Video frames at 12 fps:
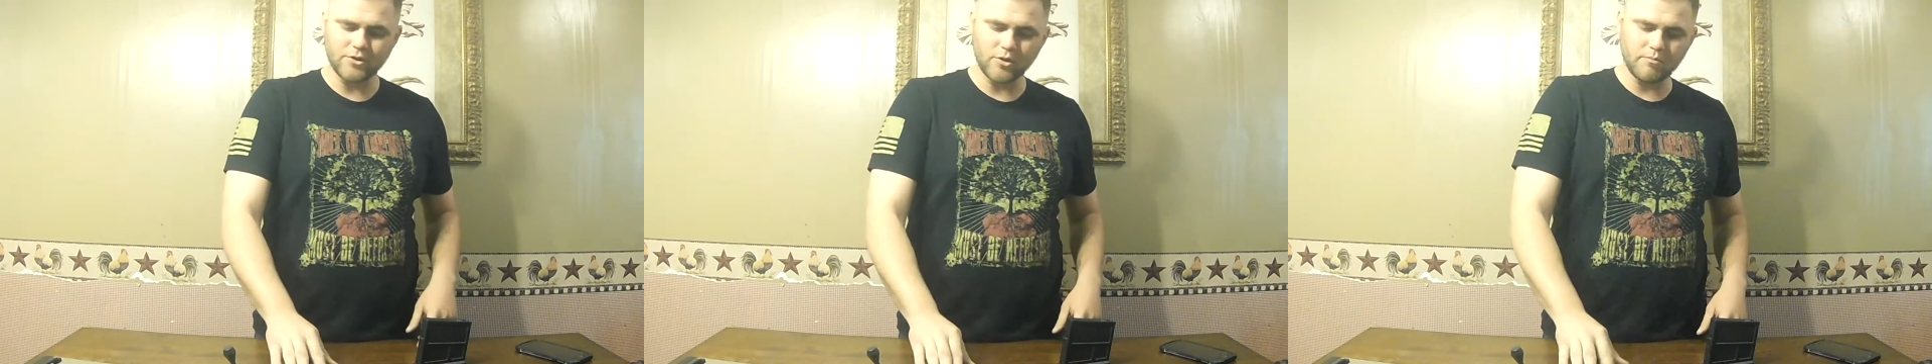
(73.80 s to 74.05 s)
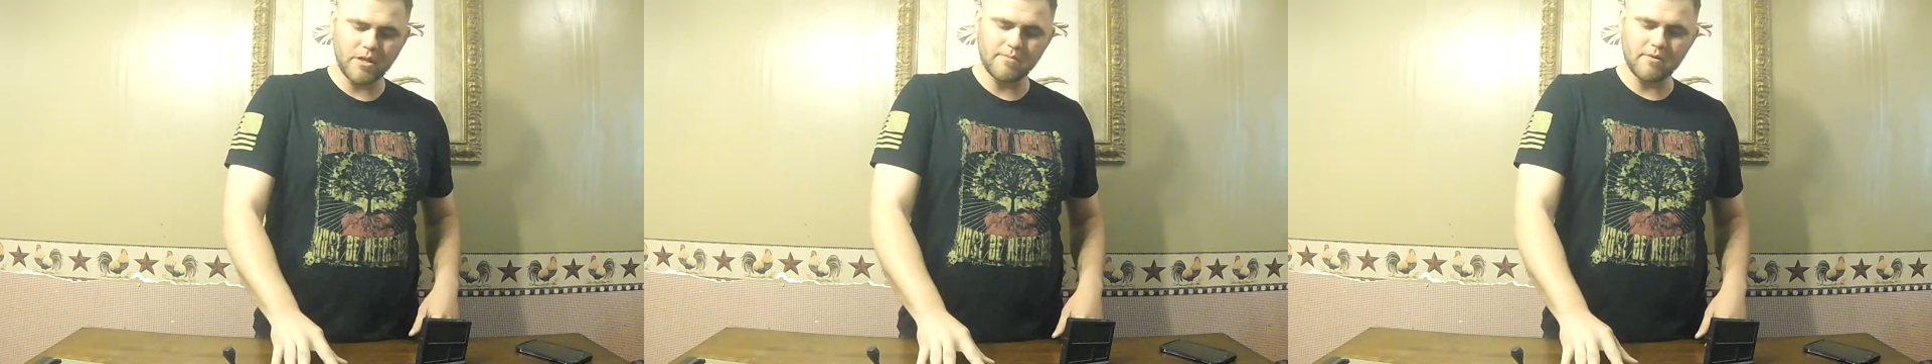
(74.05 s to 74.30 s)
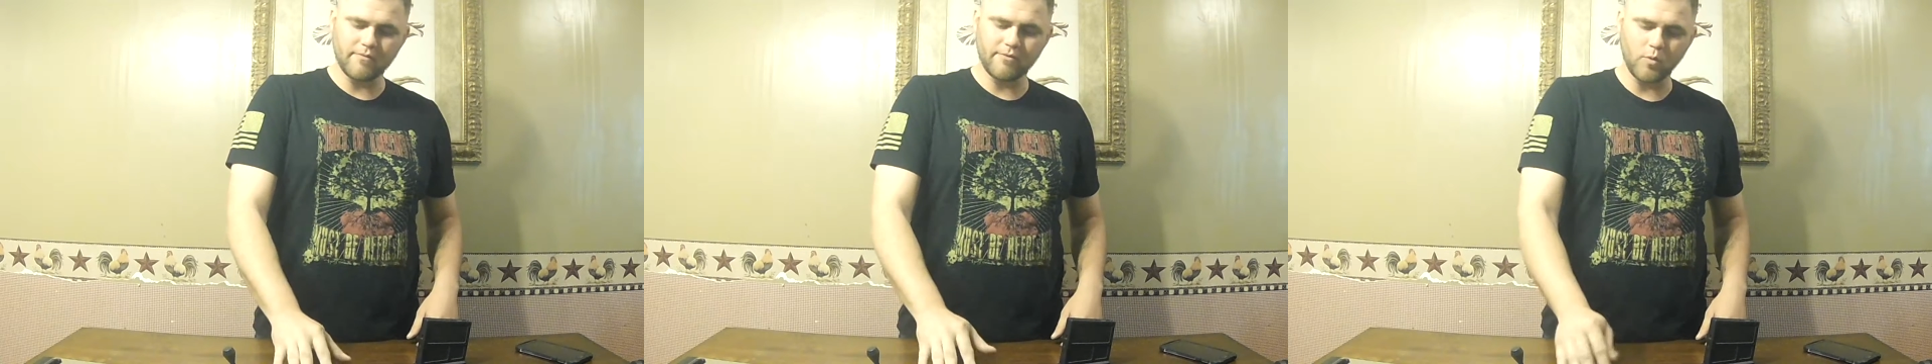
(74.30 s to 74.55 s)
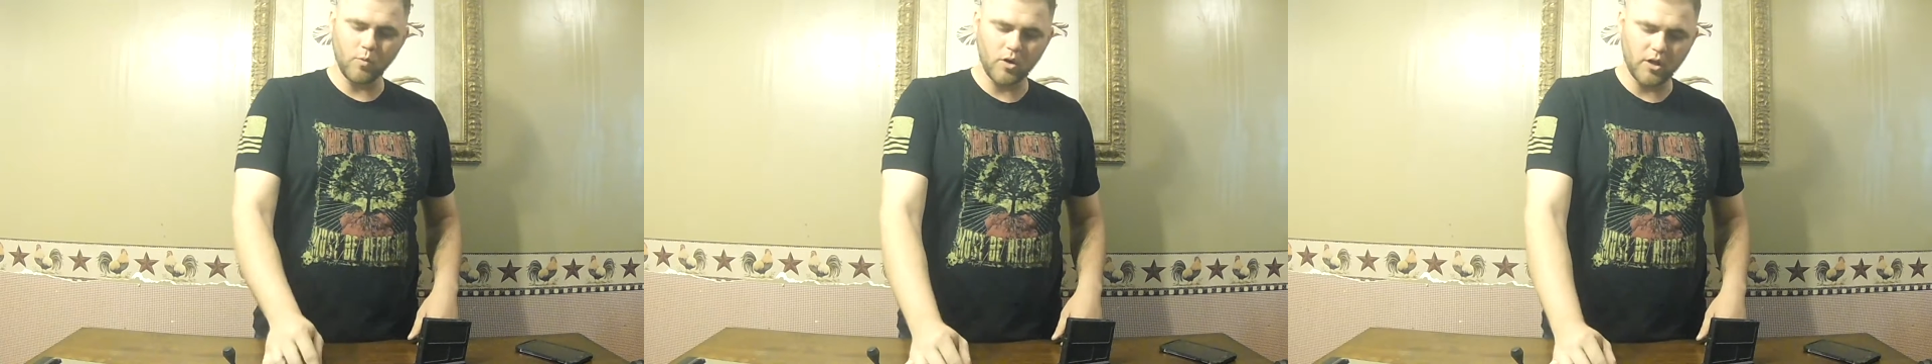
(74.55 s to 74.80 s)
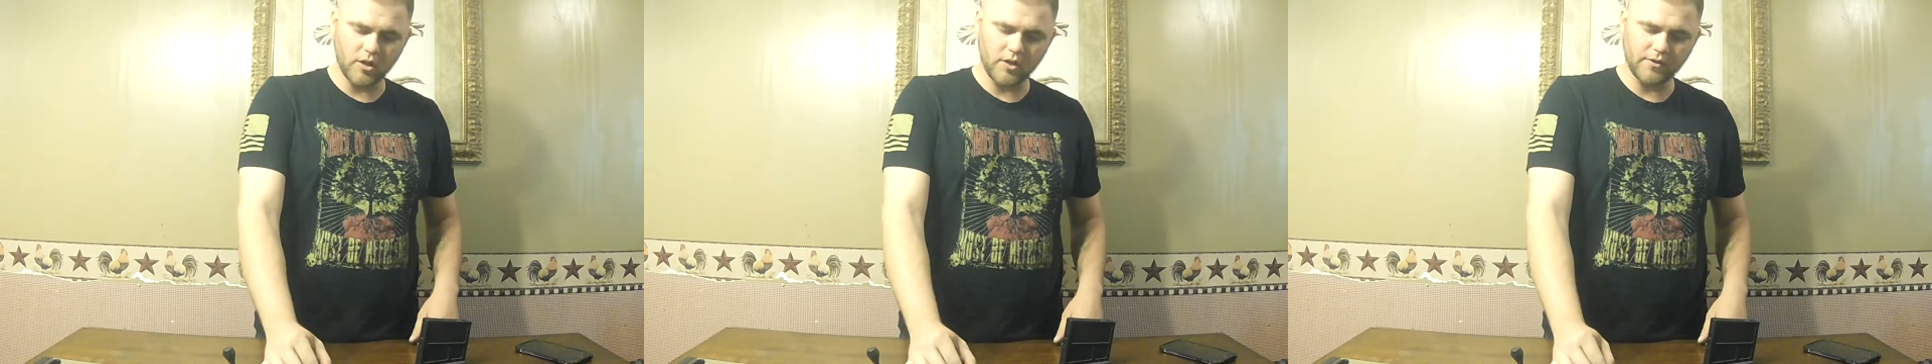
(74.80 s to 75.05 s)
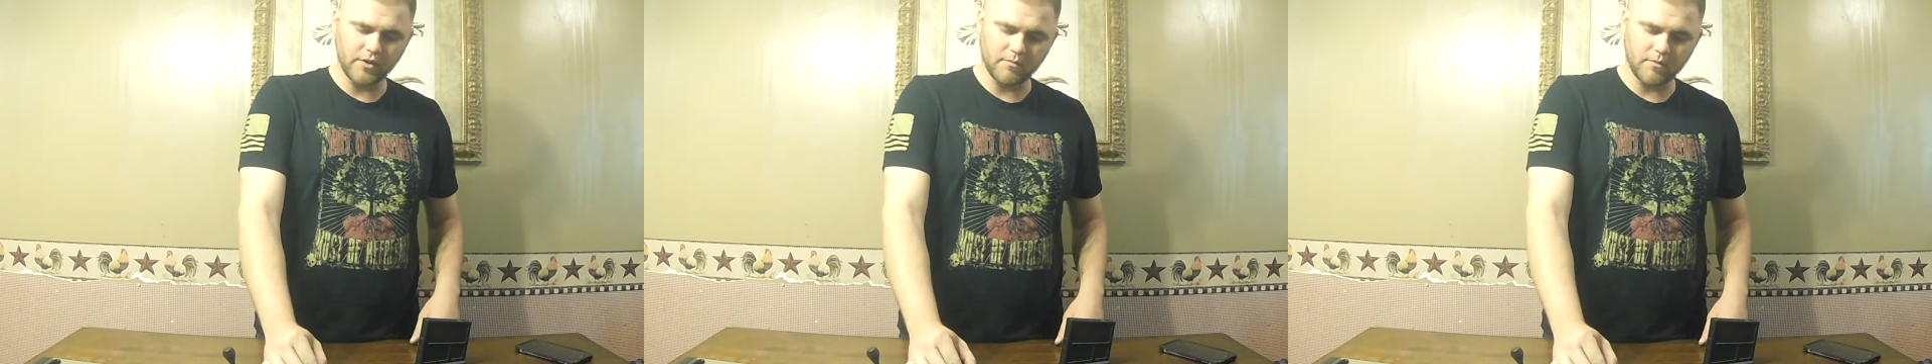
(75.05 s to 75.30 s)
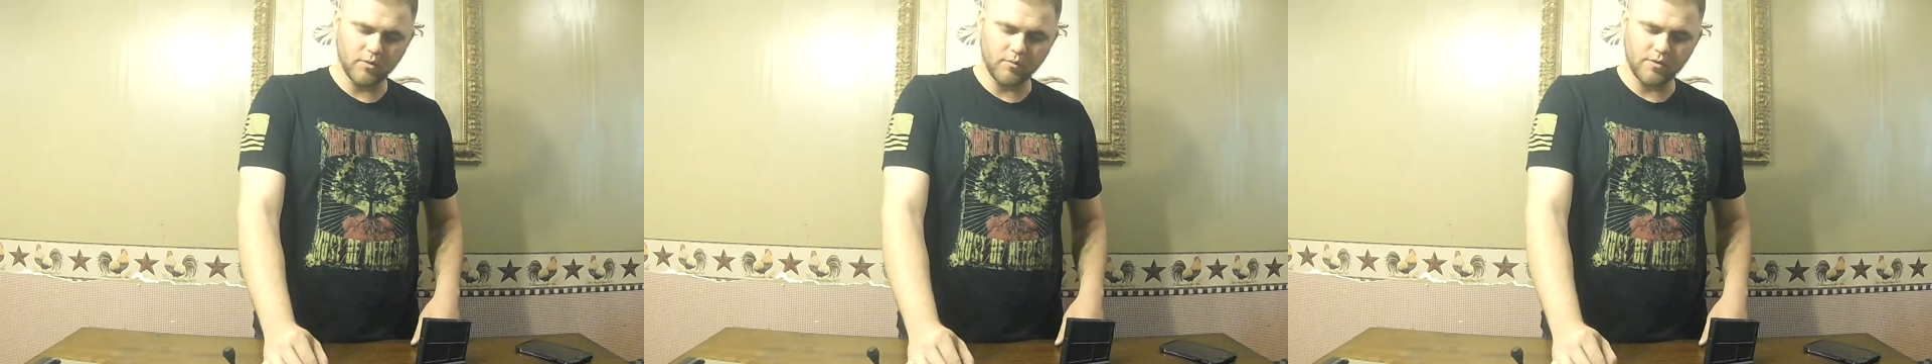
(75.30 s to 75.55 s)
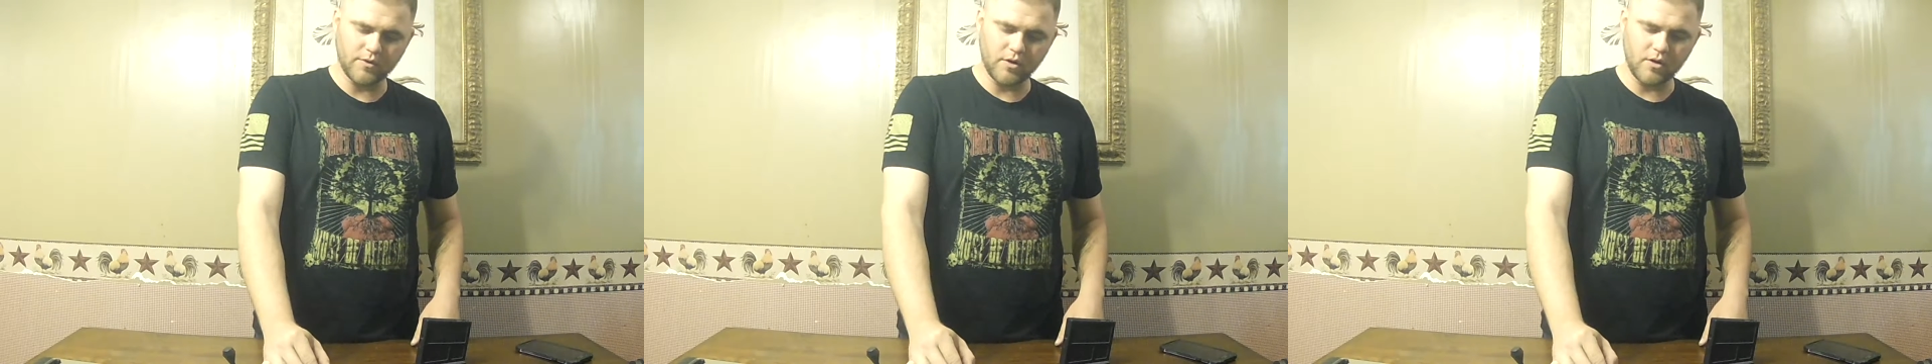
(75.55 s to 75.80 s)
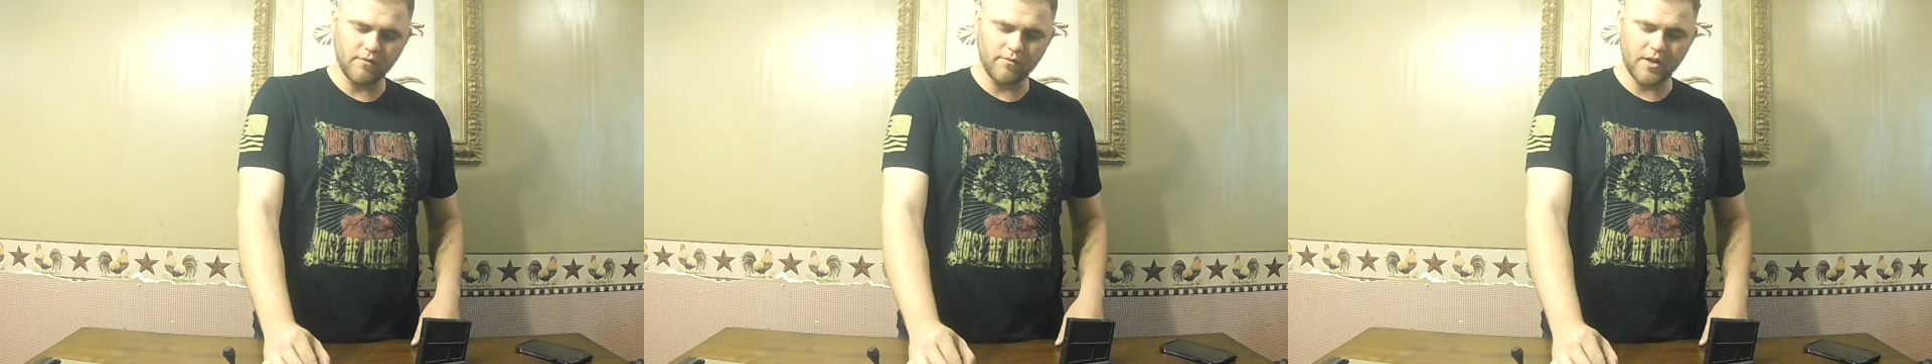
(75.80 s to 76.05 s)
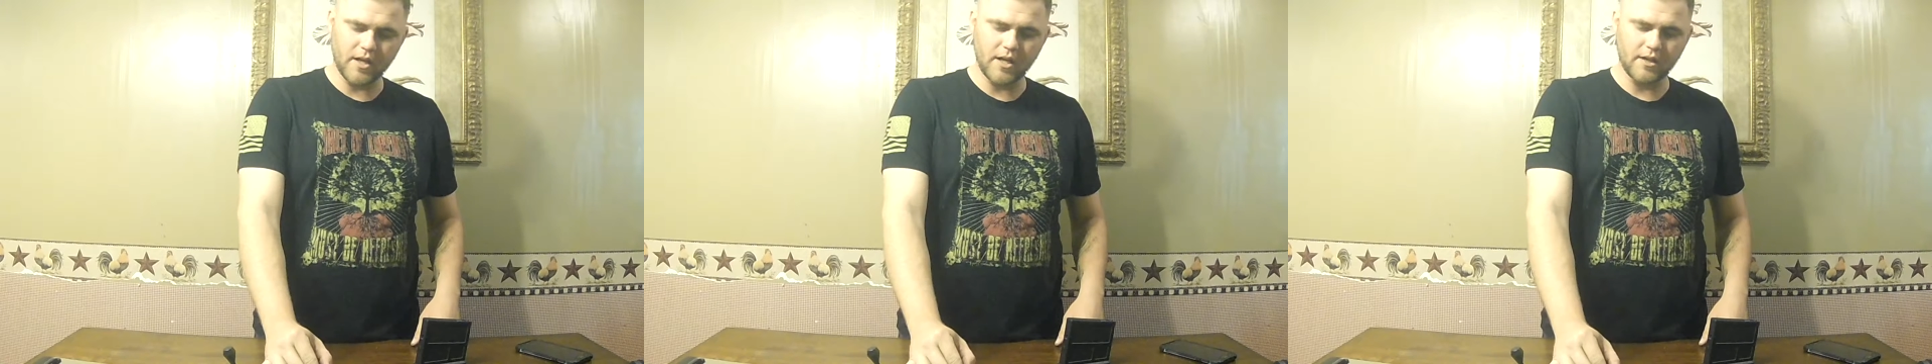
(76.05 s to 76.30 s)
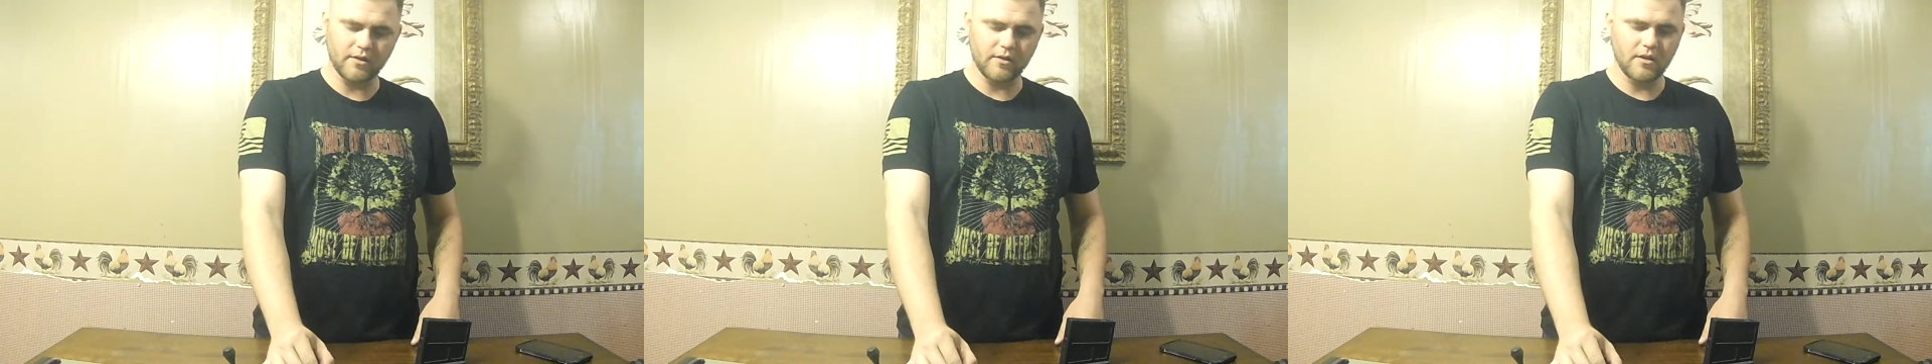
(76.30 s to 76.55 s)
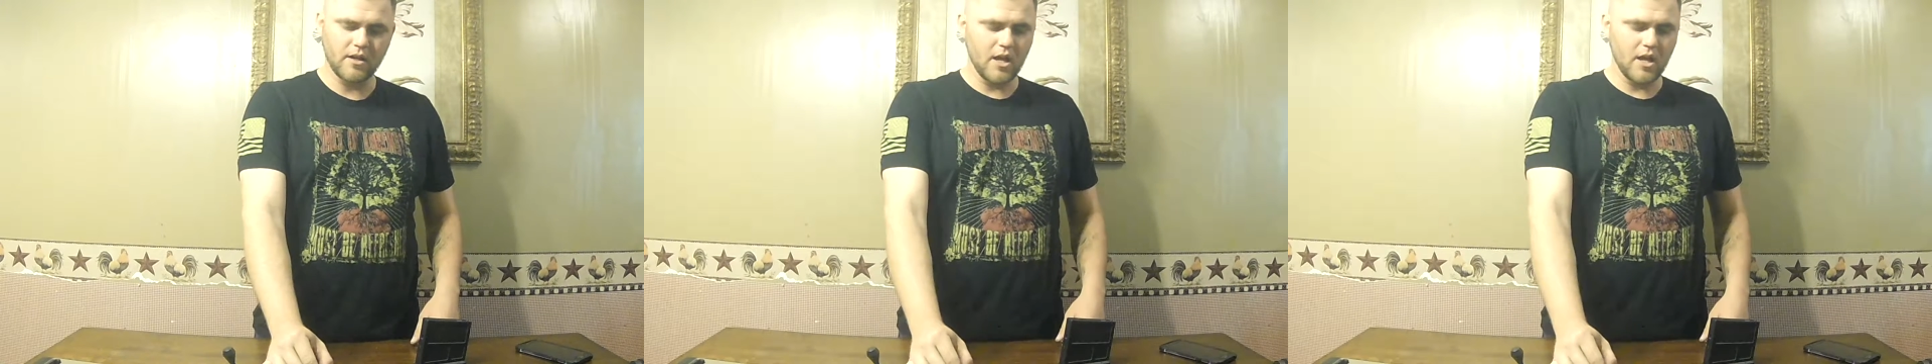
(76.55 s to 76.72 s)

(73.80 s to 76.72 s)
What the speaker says: So maybe if they're working on something to resolve that,